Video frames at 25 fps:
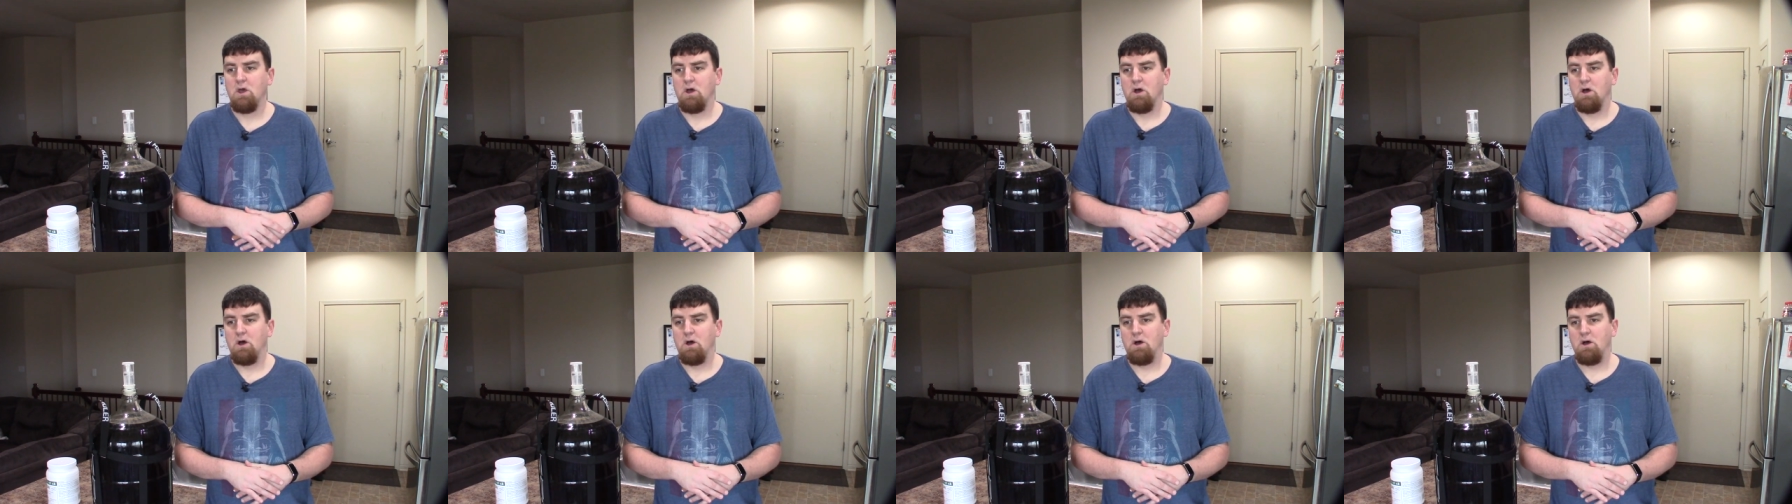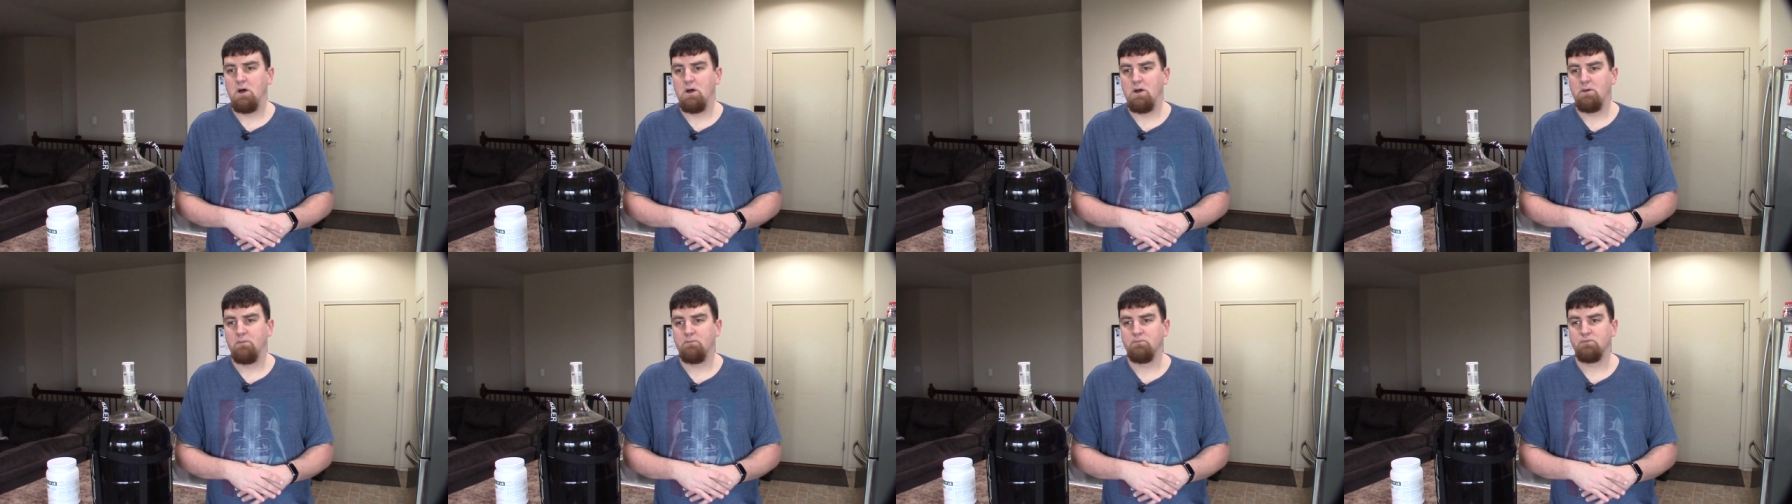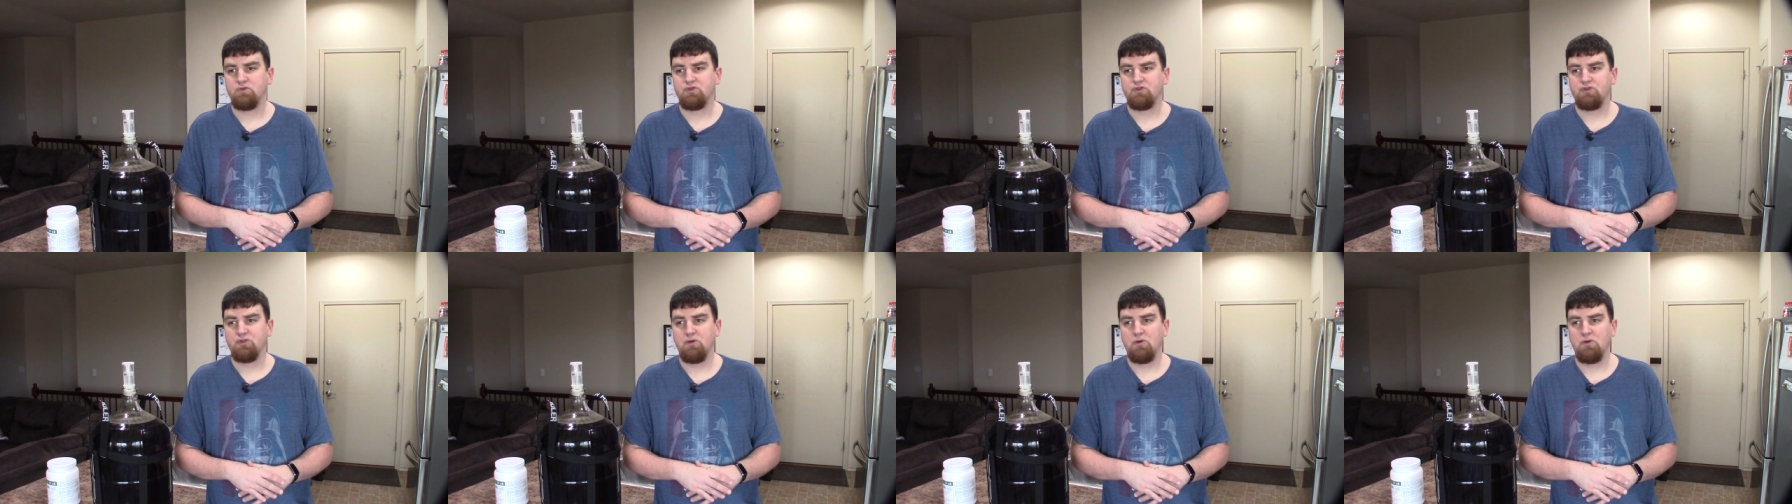Um,
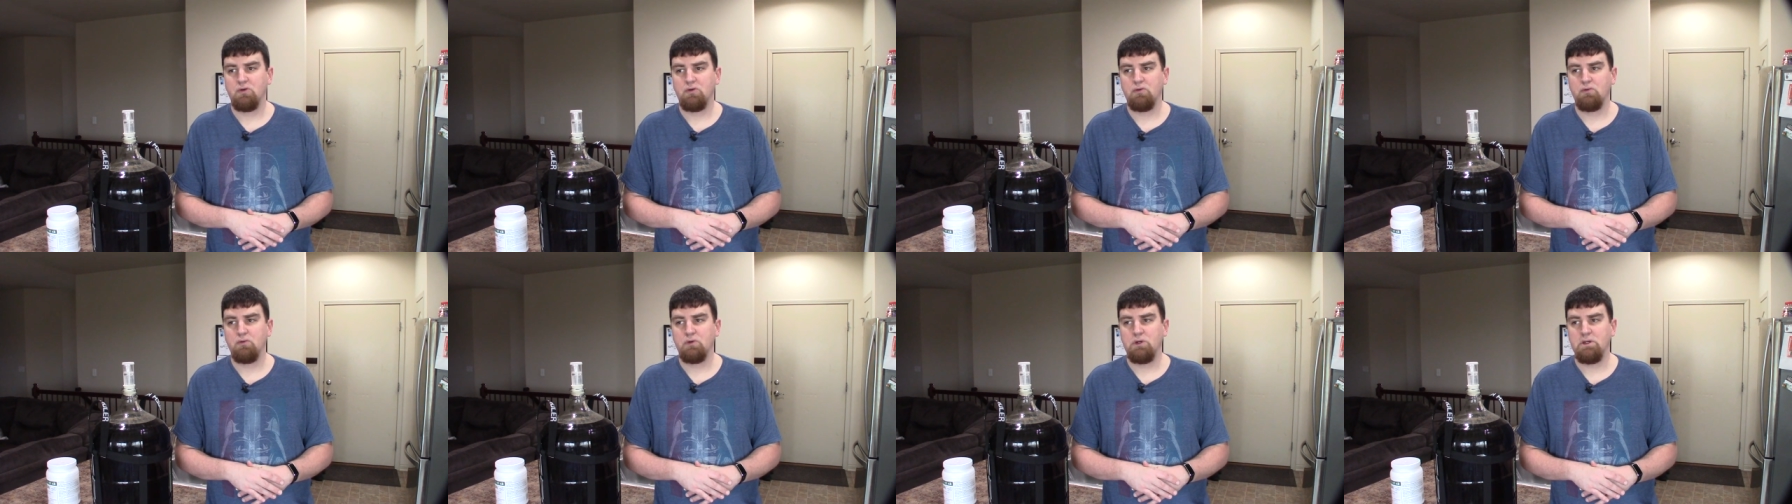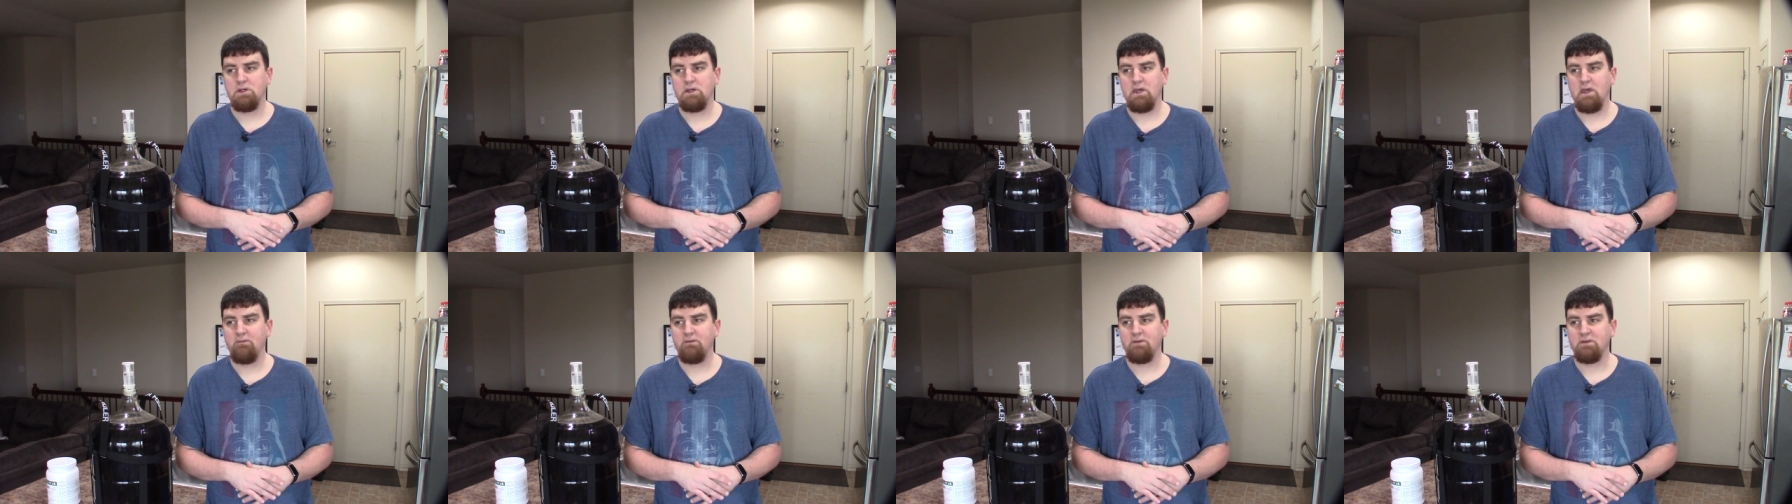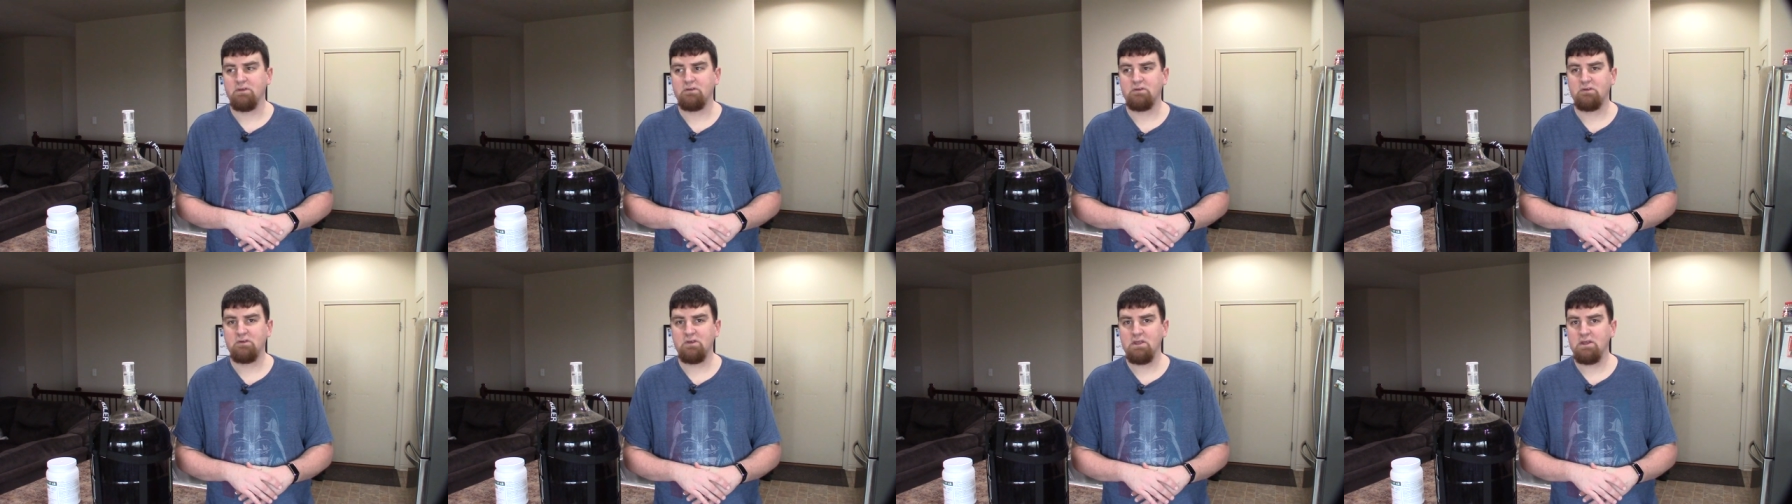so having
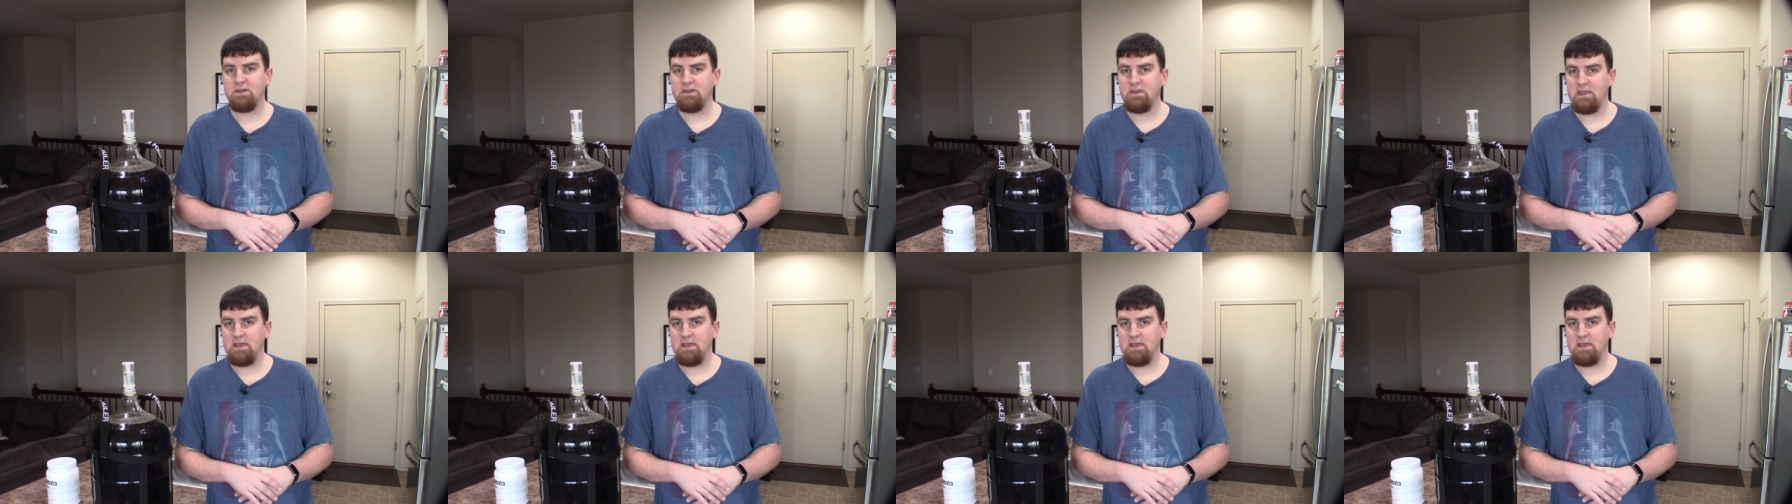said